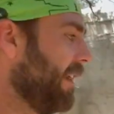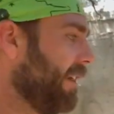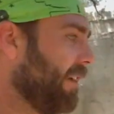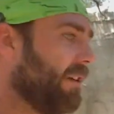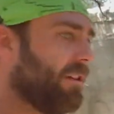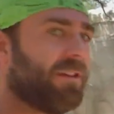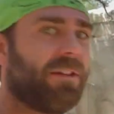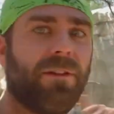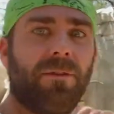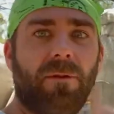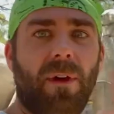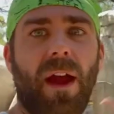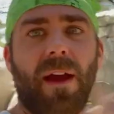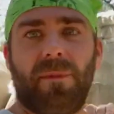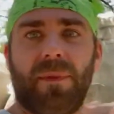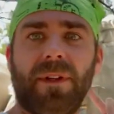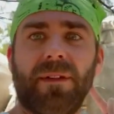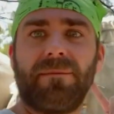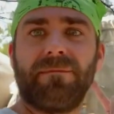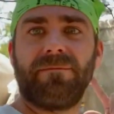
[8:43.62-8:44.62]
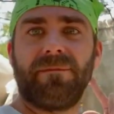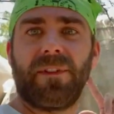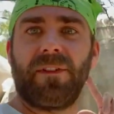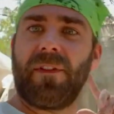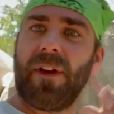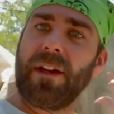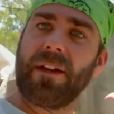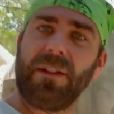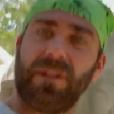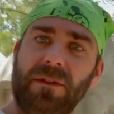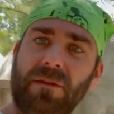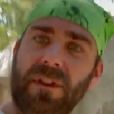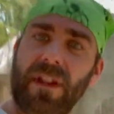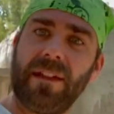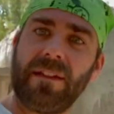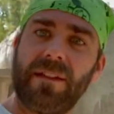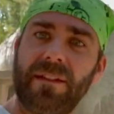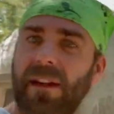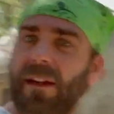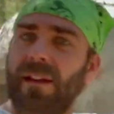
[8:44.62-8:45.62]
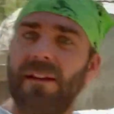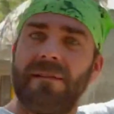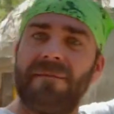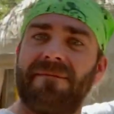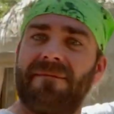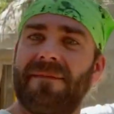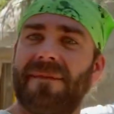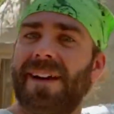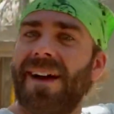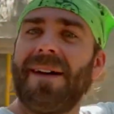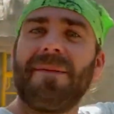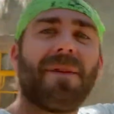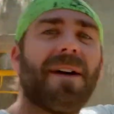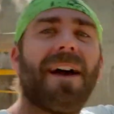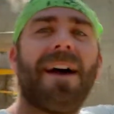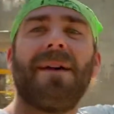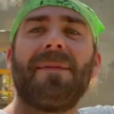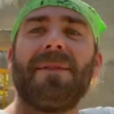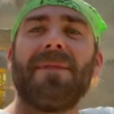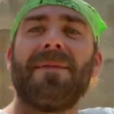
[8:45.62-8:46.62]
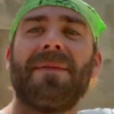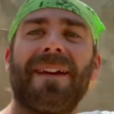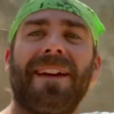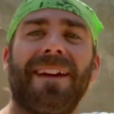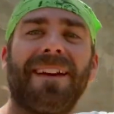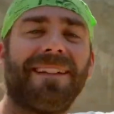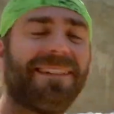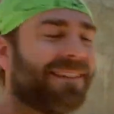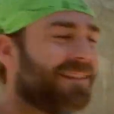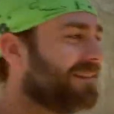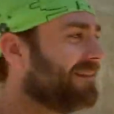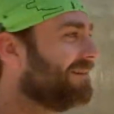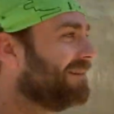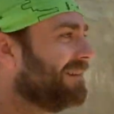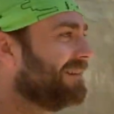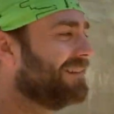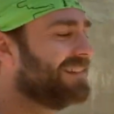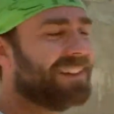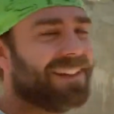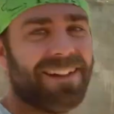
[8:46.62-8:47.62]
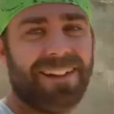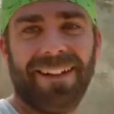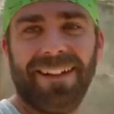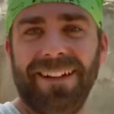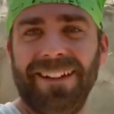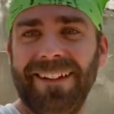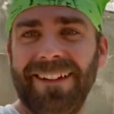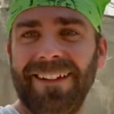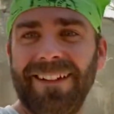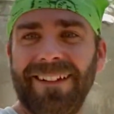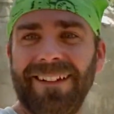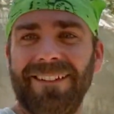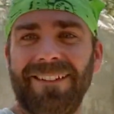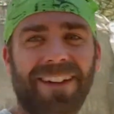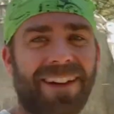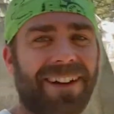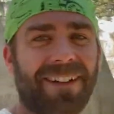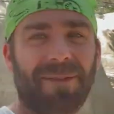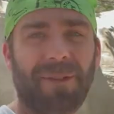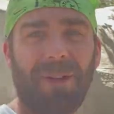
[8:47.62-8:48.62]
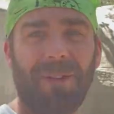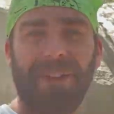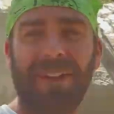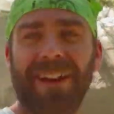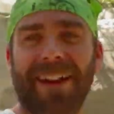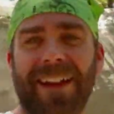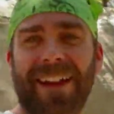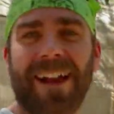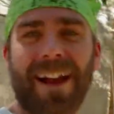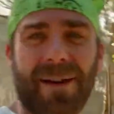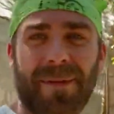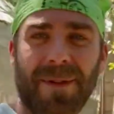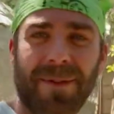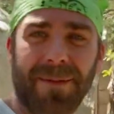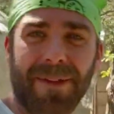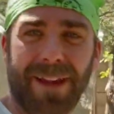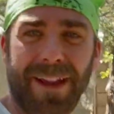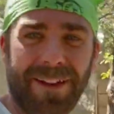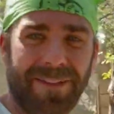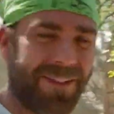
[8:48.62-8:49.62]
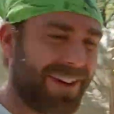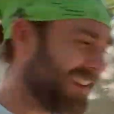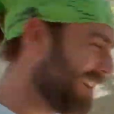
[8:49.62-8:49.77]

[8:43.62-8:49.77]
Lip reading: also wrap it. If I can do that today, I'm a happy man. Wait, I'm already a happy man.